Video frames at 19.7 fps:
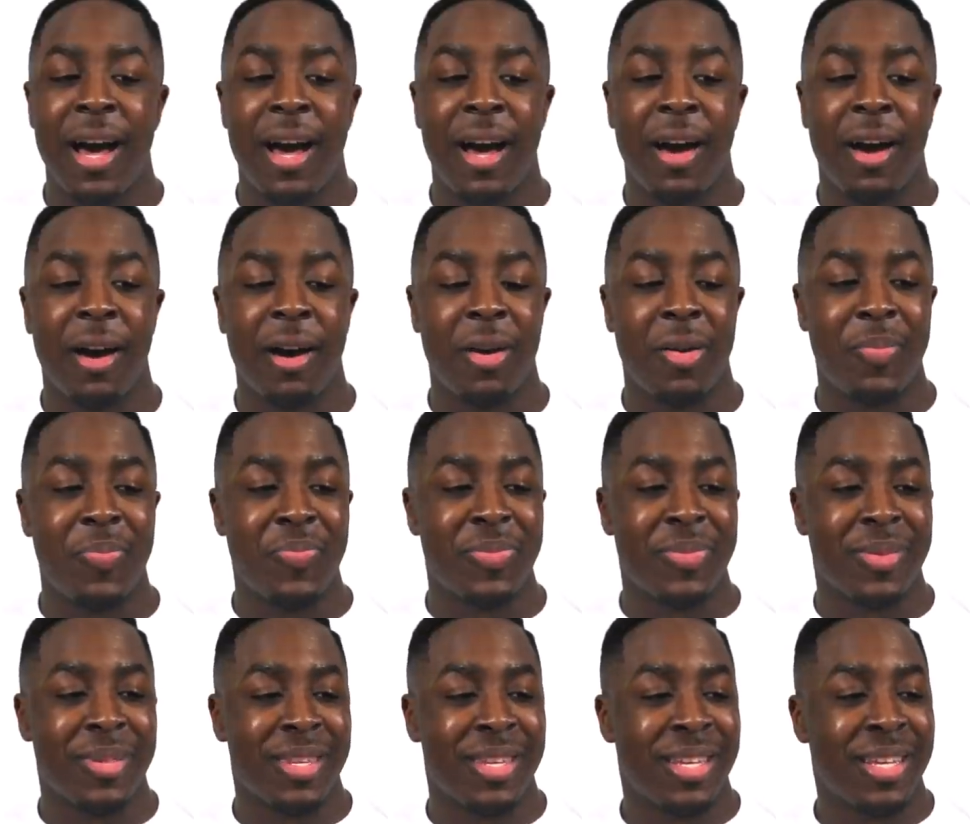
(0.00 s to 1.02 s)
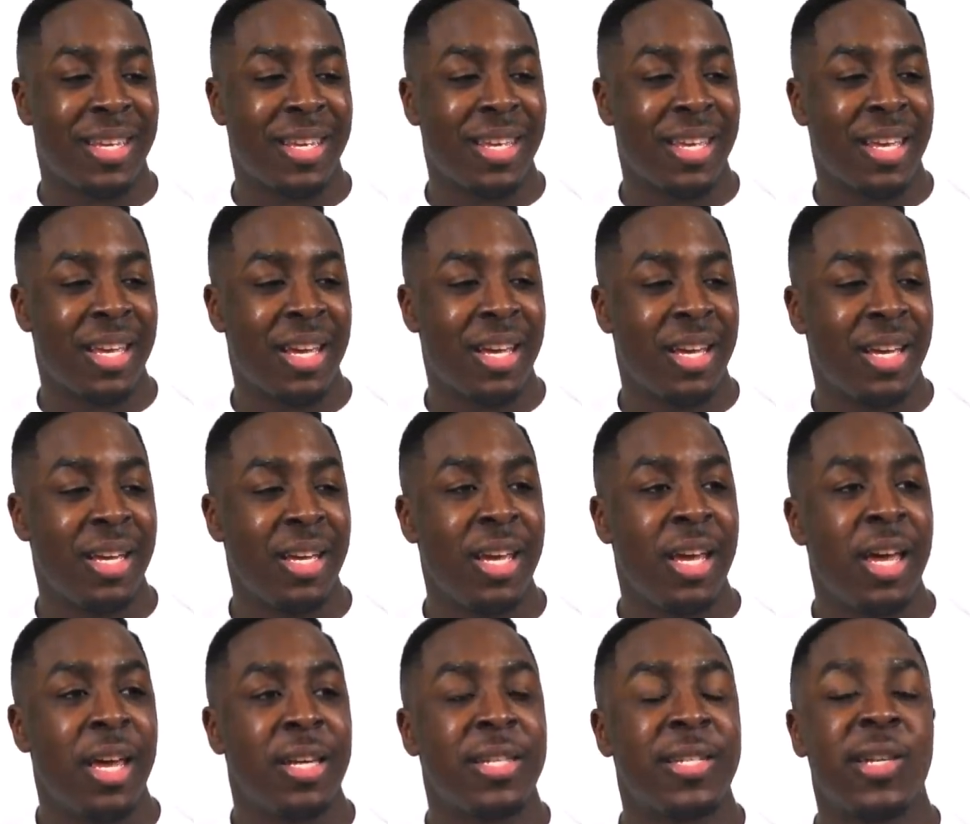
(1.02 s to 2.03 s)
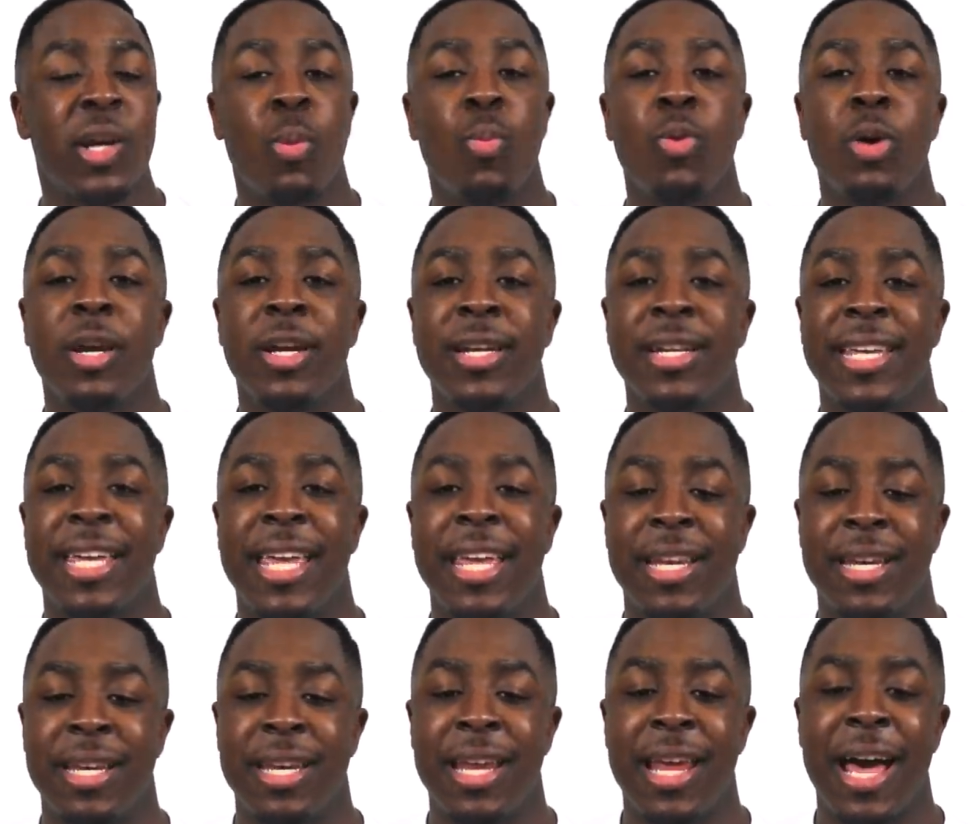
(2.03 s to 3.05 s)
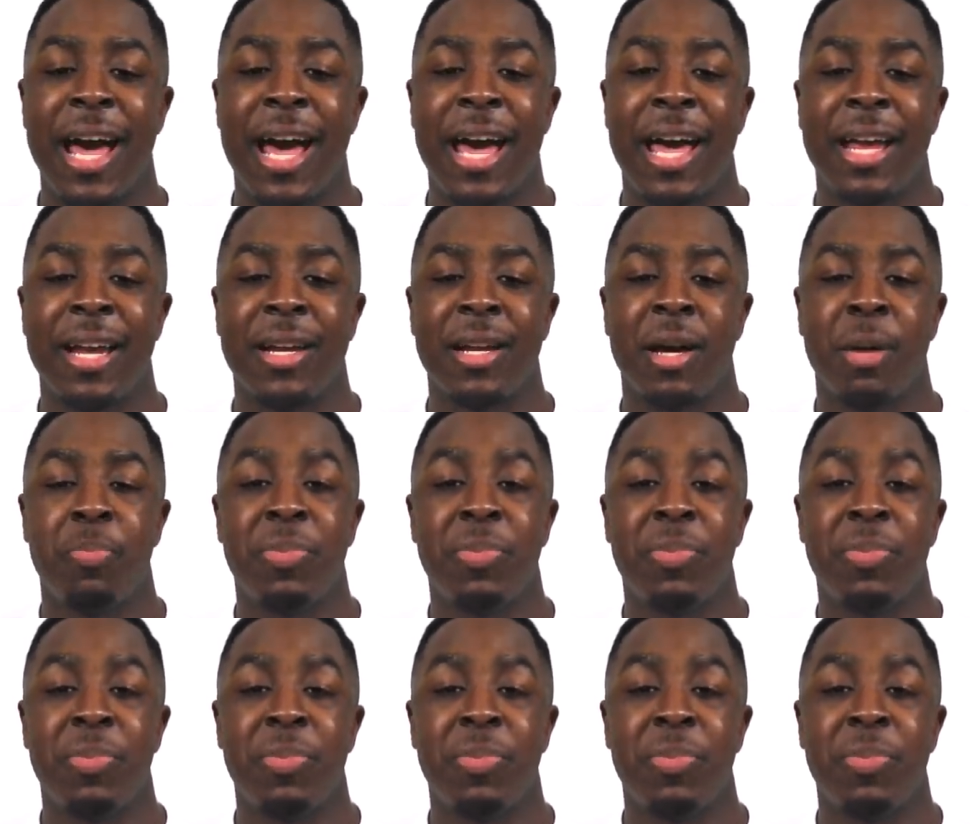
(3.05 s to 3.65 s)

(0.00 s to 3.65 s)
um, someone cannot